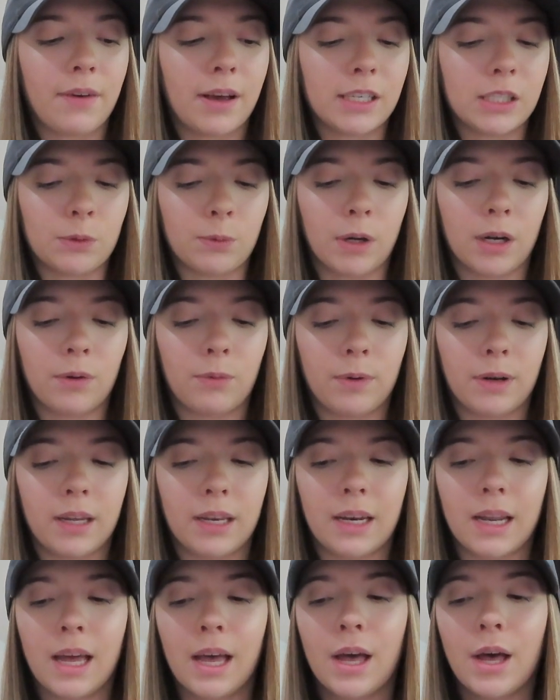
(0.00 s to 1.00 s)
I swear,
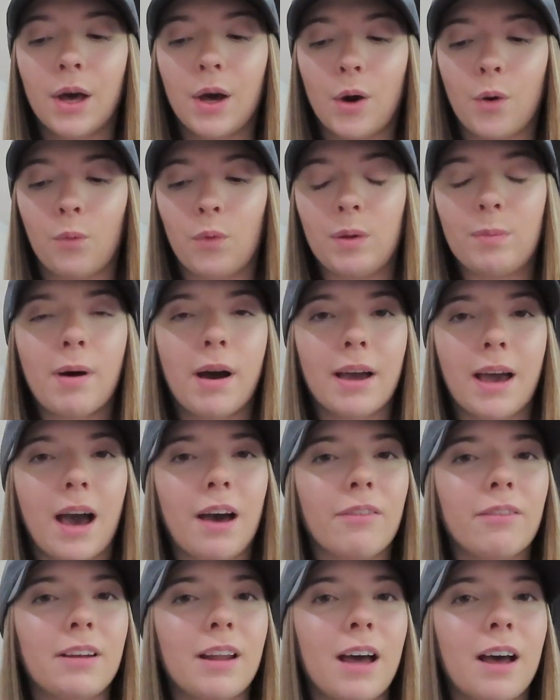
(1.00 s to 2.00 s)
when we buy
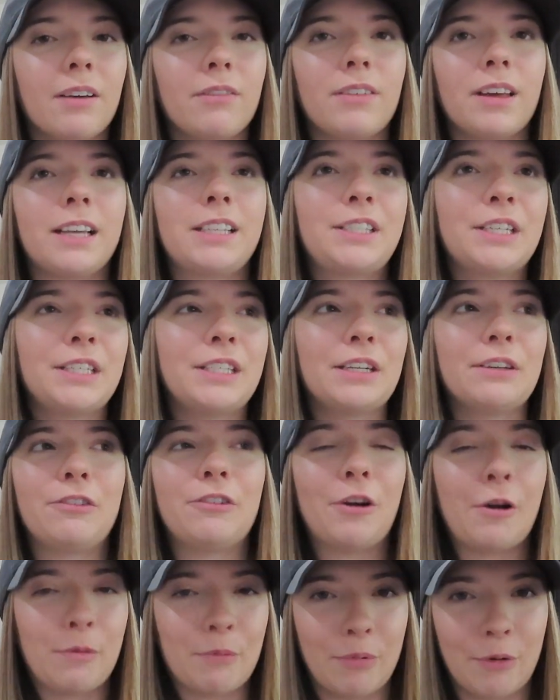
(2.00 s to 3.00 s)
half and half, it's a
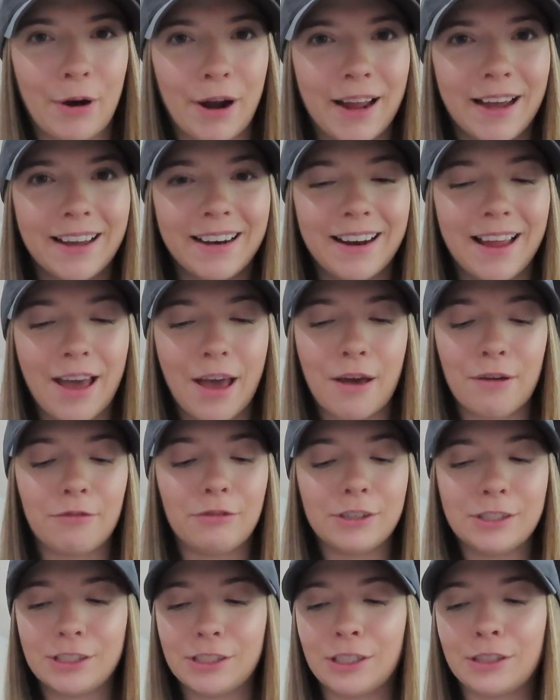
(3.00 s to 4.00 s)
different brand
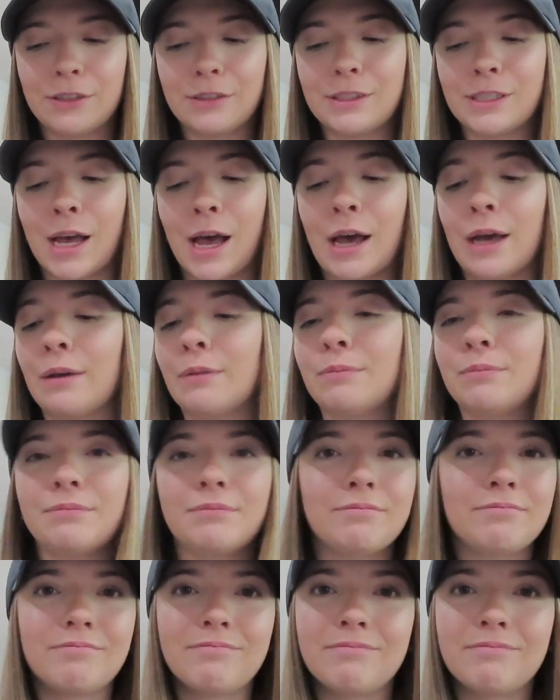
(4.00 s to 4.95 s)
every single time.